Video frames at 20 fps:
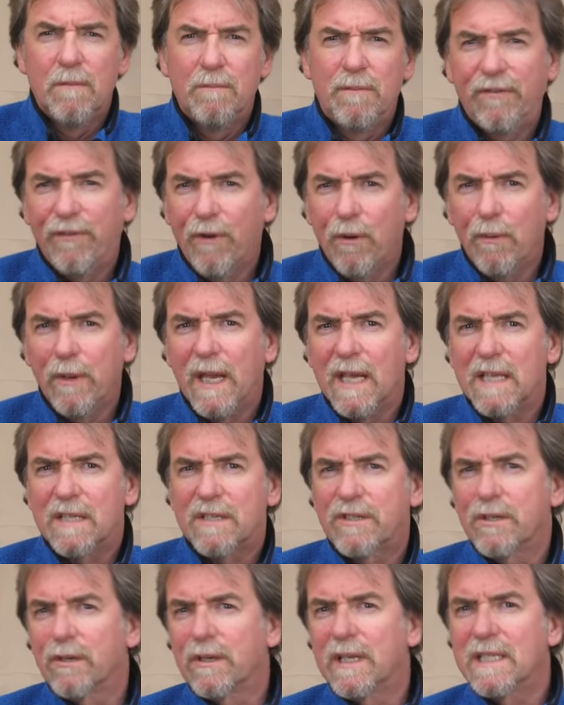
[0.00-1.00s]
Before we get
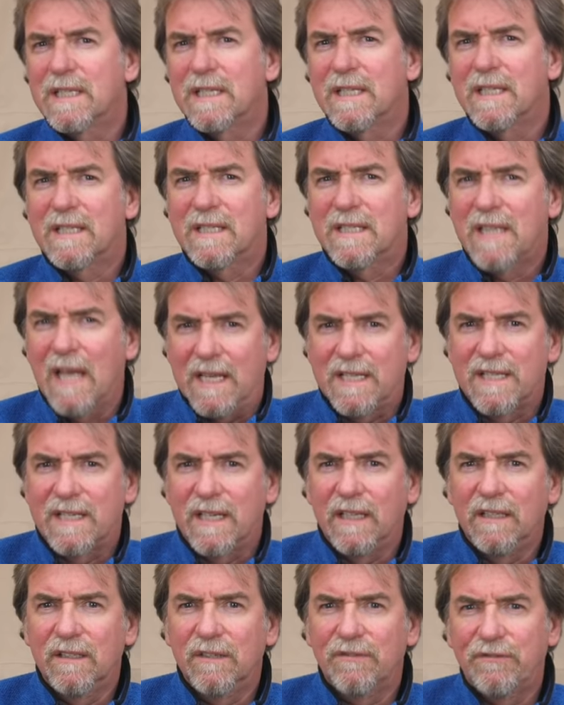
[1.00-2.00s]
stuck into the
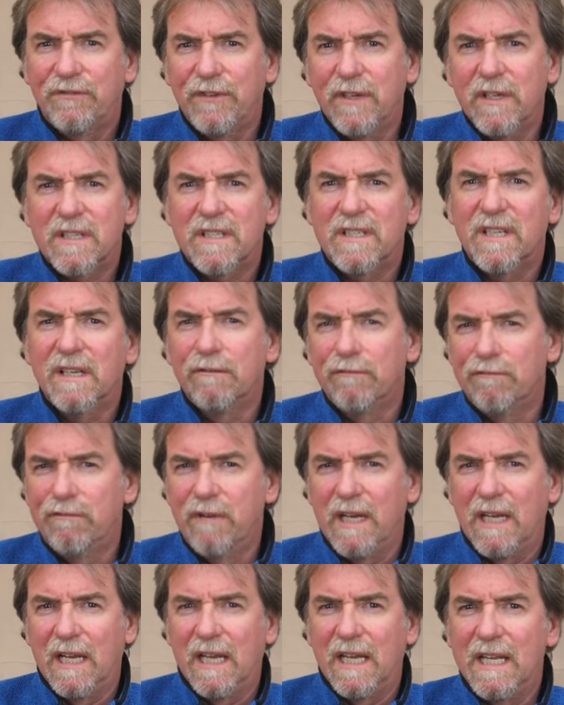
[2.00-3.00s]
testing, the first thing
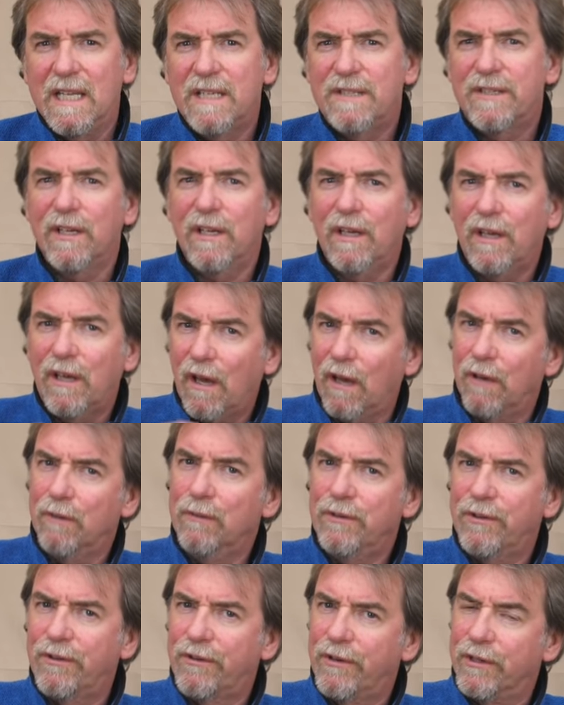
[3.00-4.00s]
really is to
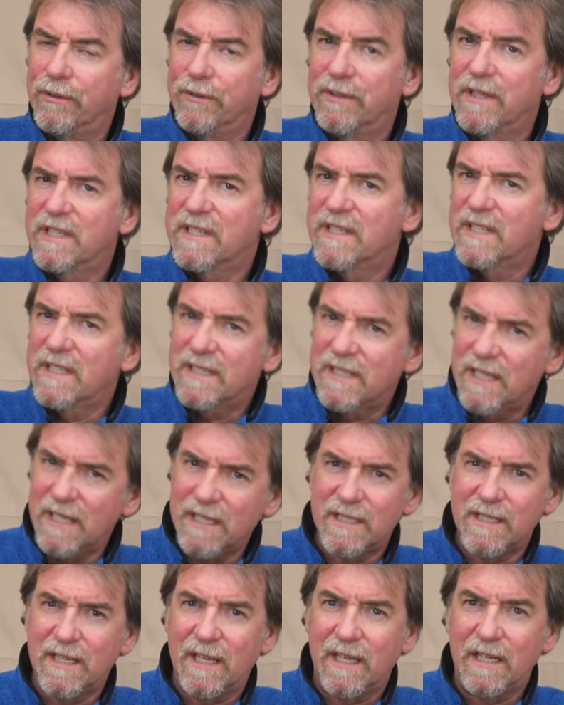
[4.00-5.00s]
go through the
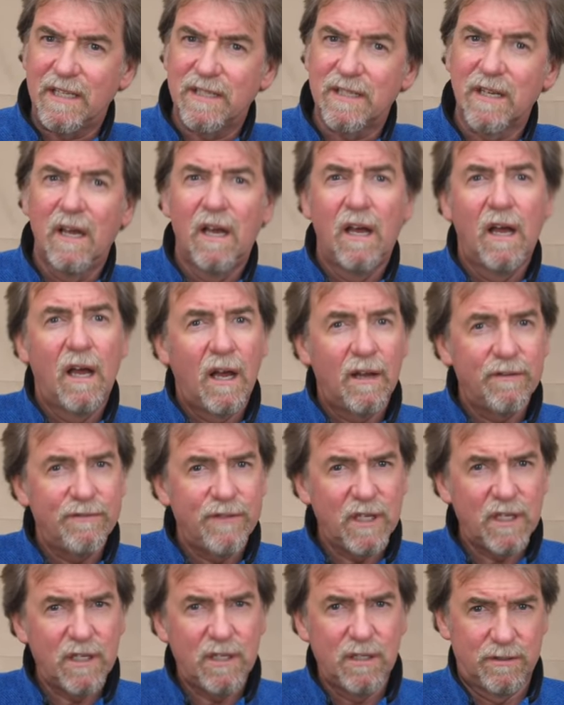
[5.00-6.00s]
statistics of
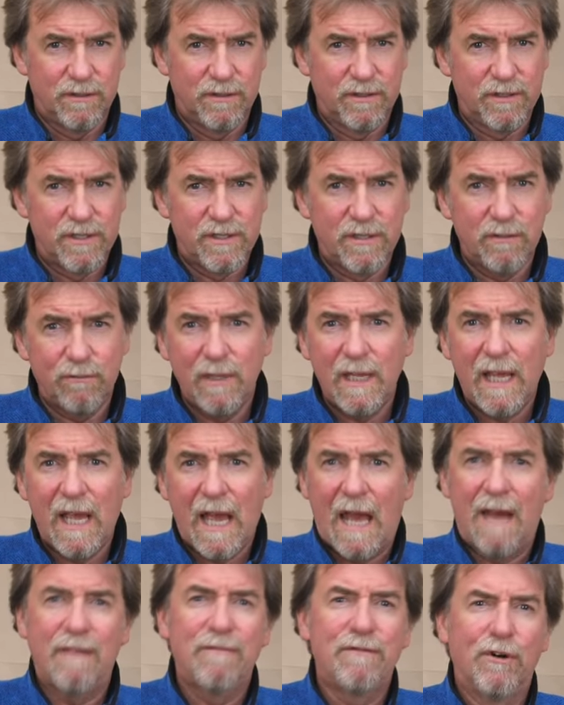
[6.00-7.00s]
the guns that we
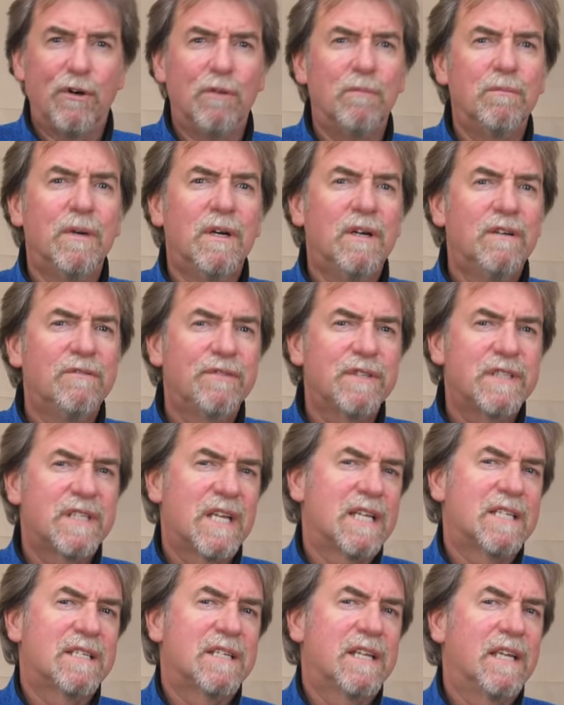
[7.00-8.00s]
have up for
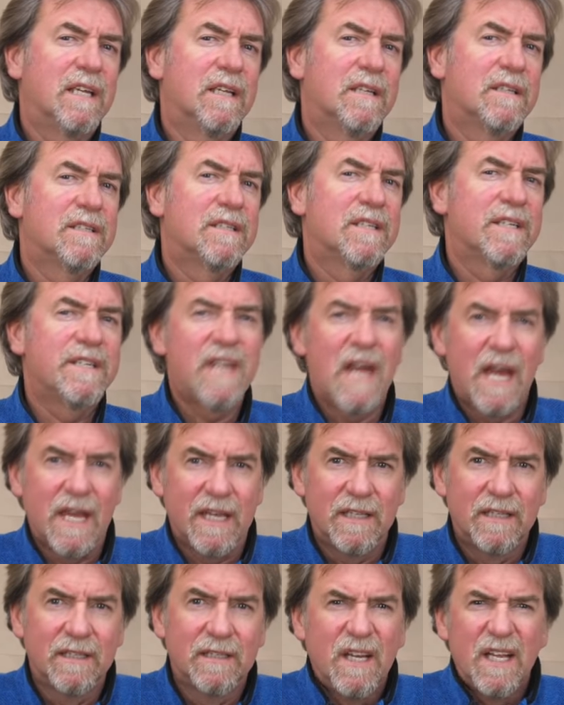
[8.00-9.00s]
testing
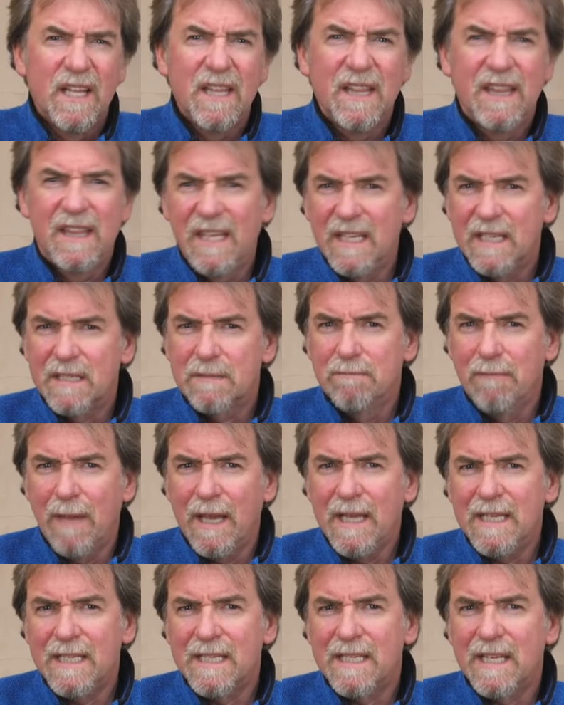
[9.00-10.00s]
today. This
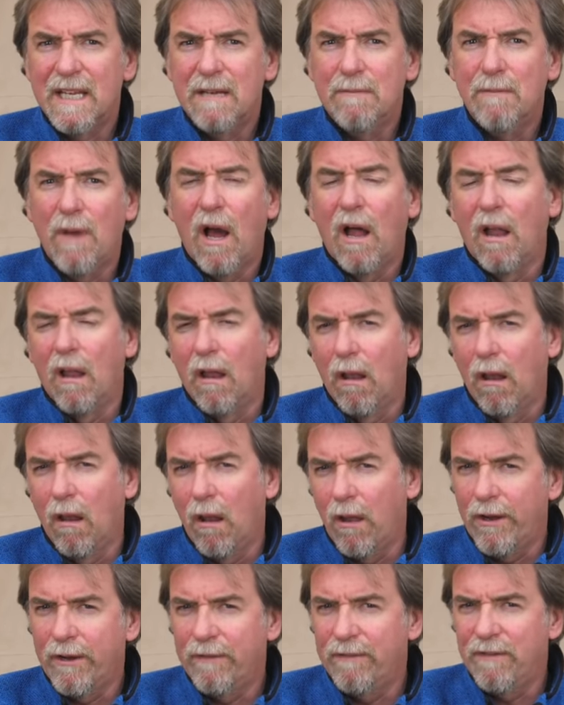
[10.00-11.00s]
may seem a
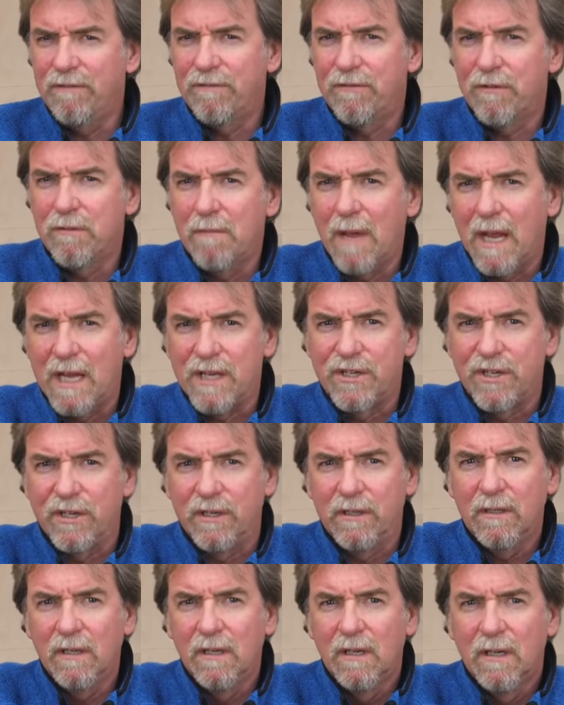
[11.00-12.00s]
lot of
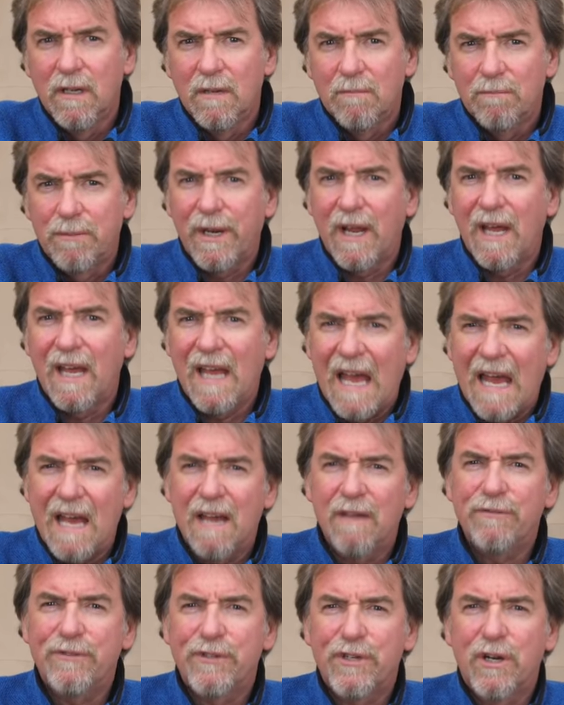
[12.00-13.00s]
information, but I
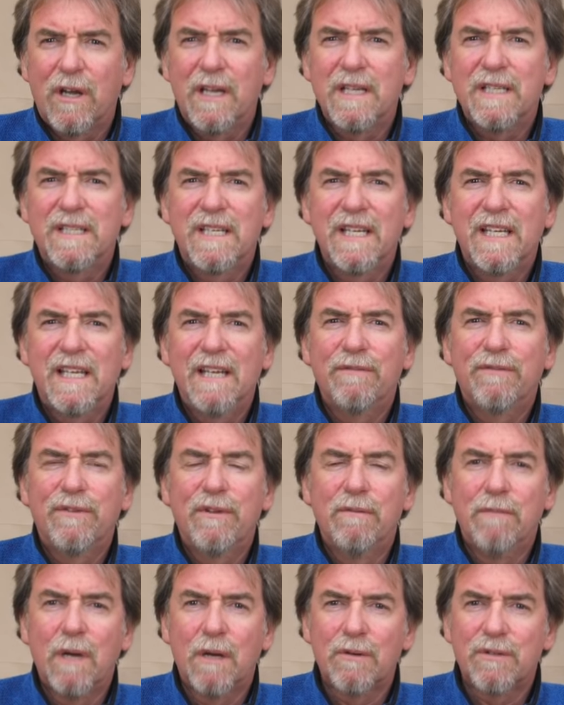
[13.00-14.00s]
have tried to give
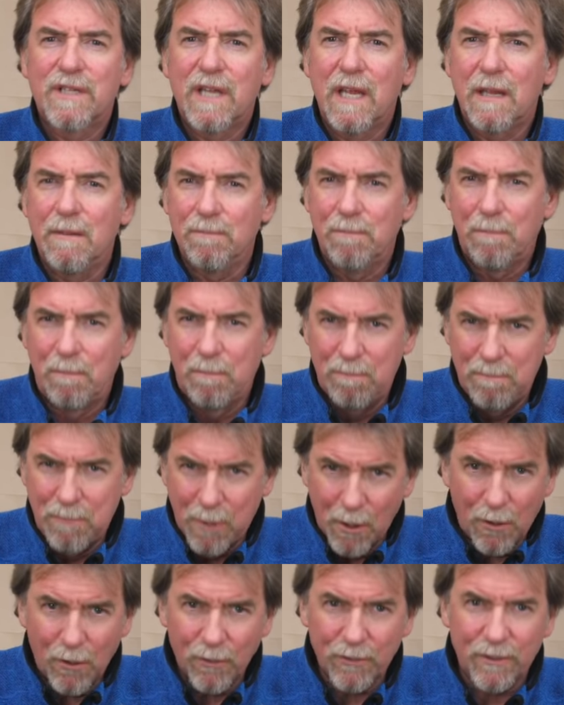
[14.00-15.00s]
the most
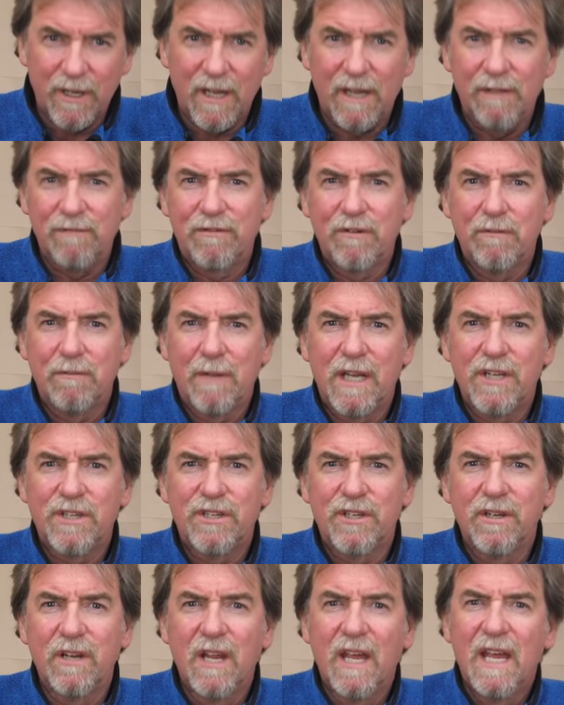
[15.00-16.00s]
important
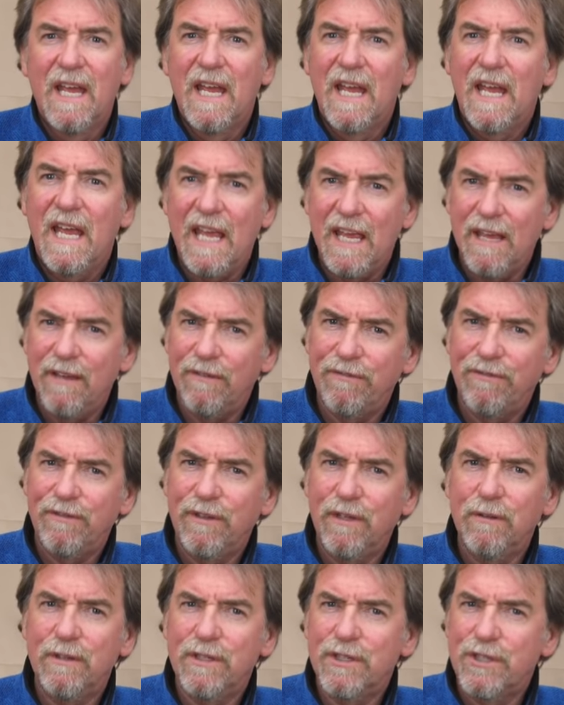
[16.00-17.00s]
information if
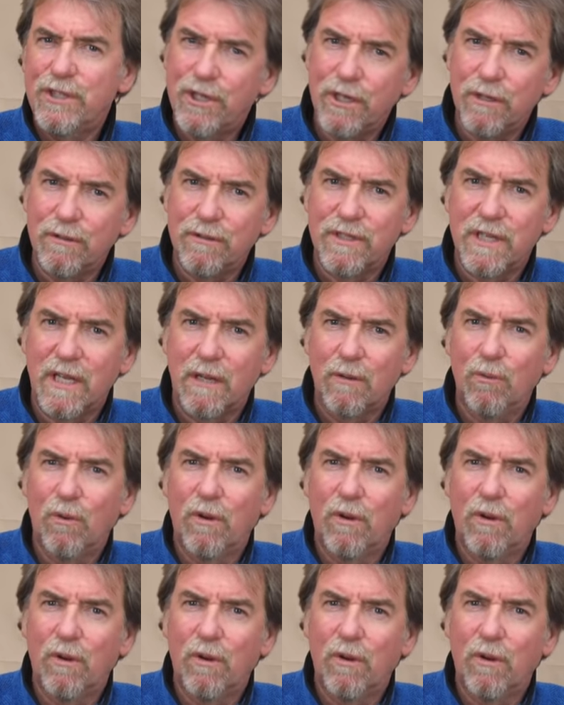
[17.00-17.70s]
you're choosing